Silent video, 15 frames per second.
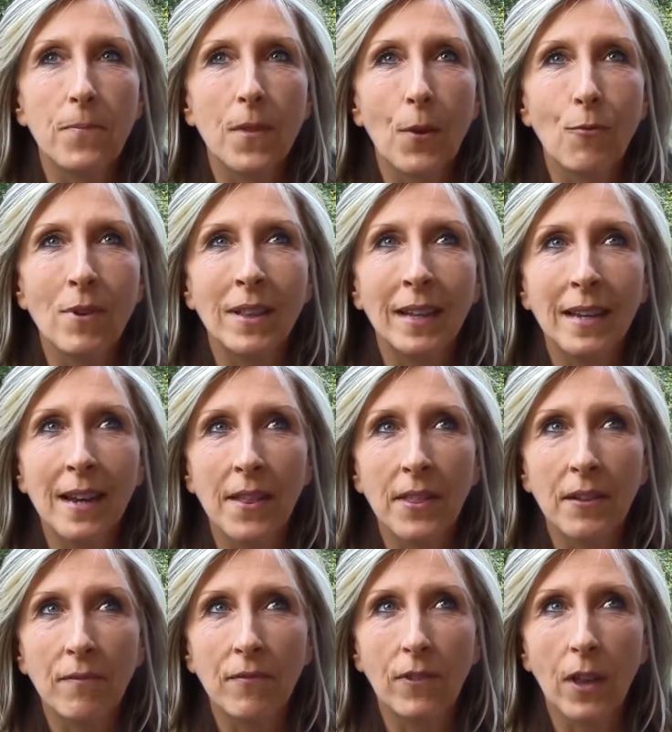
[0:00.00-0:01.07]
really
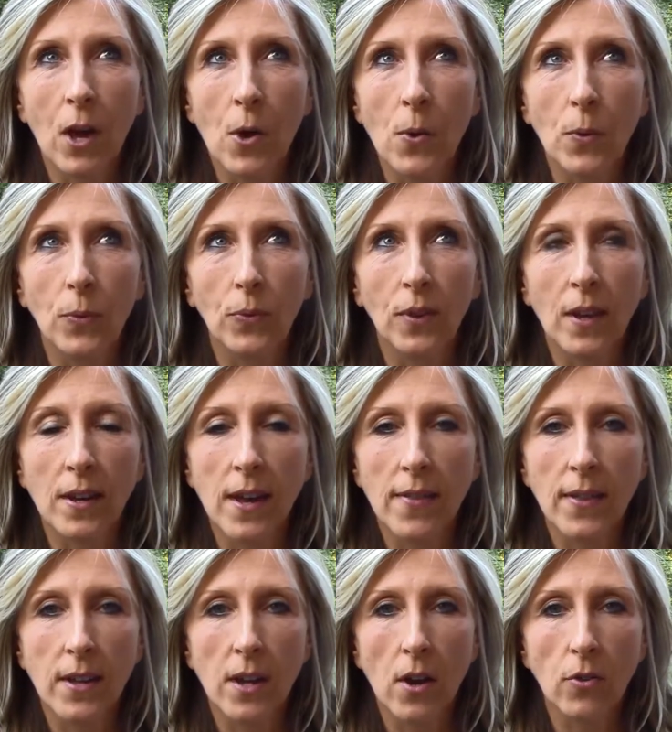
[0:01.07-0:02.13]
nothing flows and
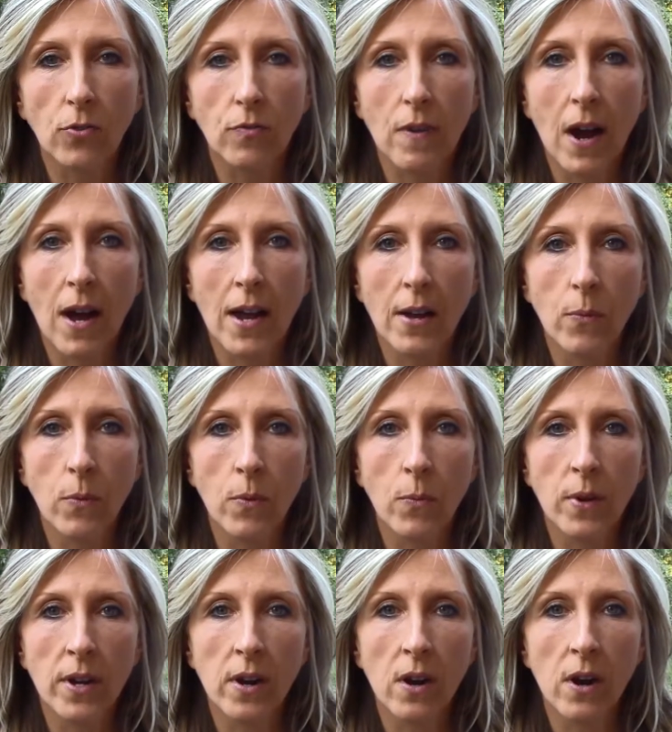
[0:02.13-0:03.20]
nothing goes right when
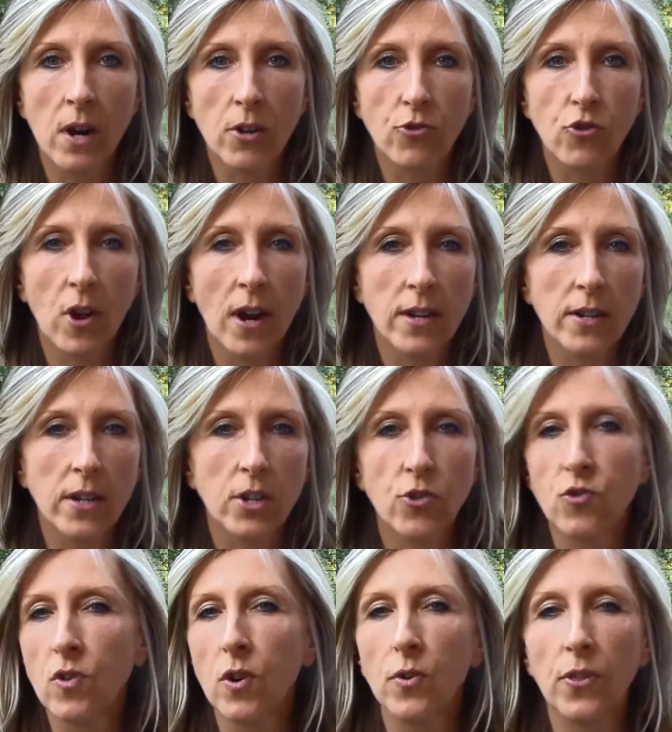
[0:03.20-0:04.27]
we are trying to
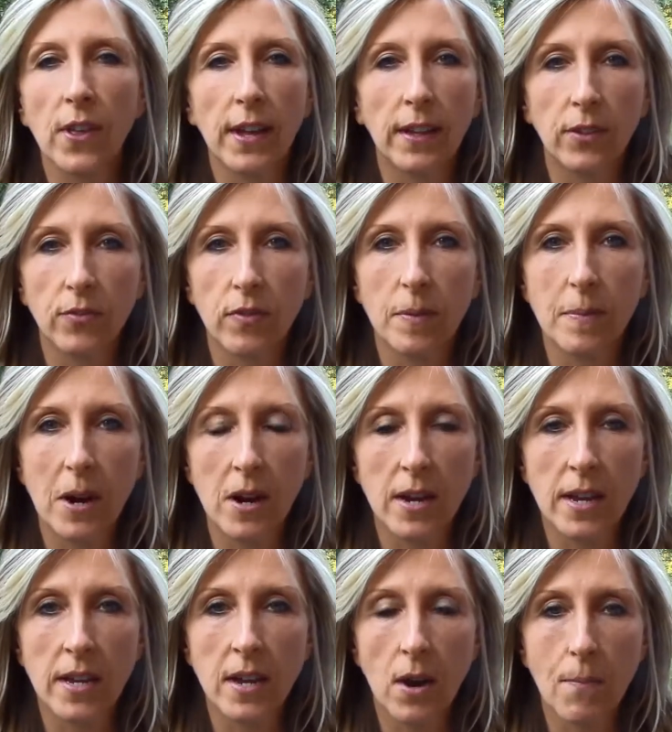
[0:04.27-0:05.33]
control things from our
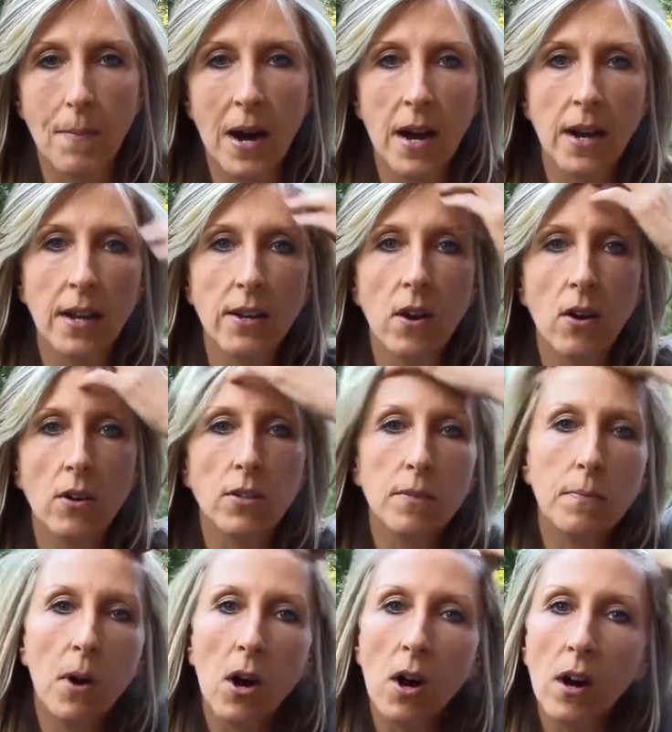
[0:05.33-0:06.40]
ego mind, our
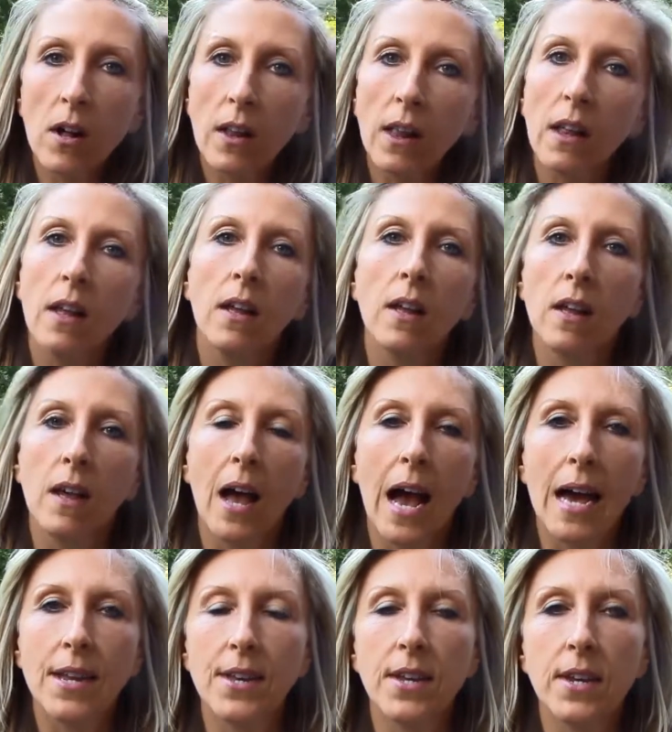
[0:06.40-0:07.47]
small
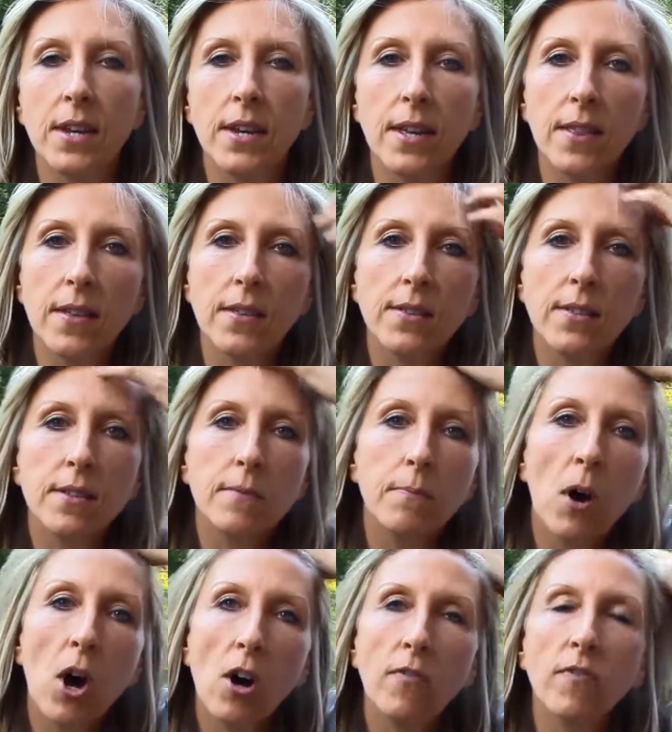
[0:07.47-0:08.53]
identity, this
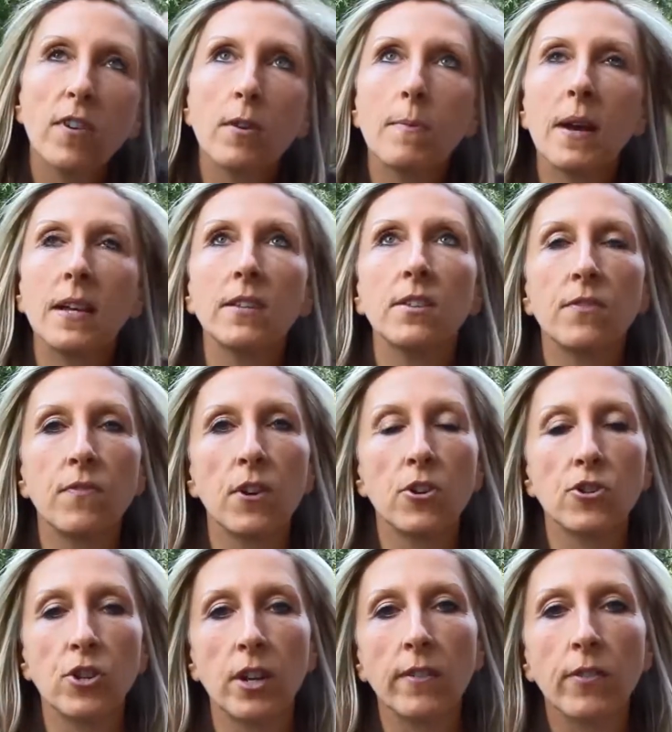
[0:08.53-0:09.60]
small fear-based
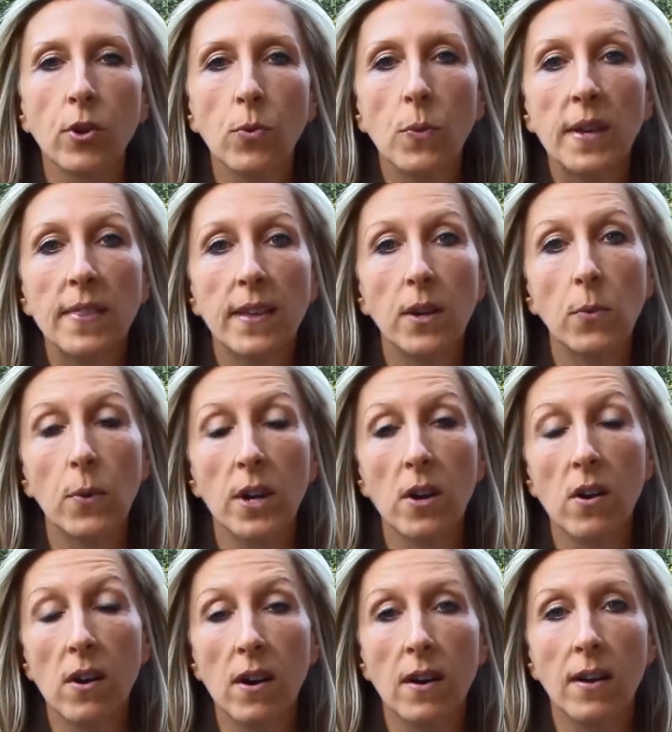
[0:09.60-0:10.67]
version of who we think we
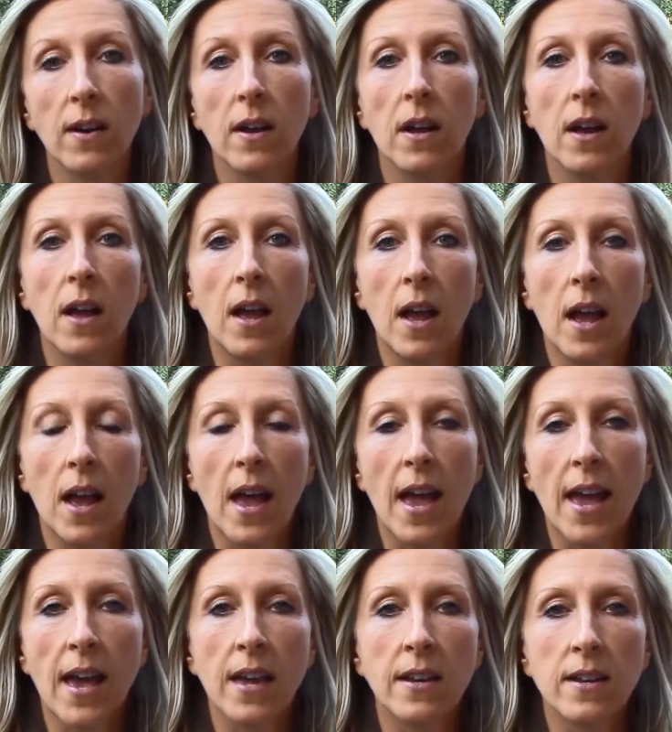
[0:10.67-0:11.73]
are.
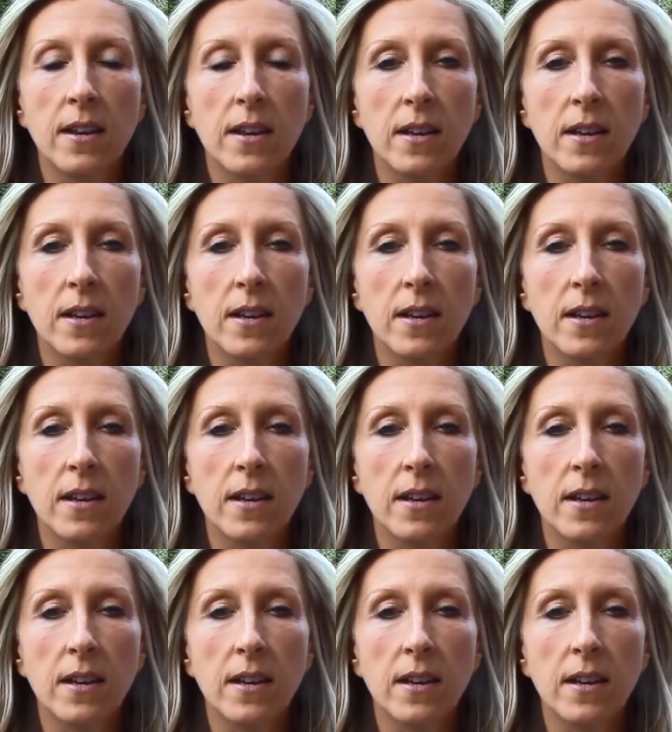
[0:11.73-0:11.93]
And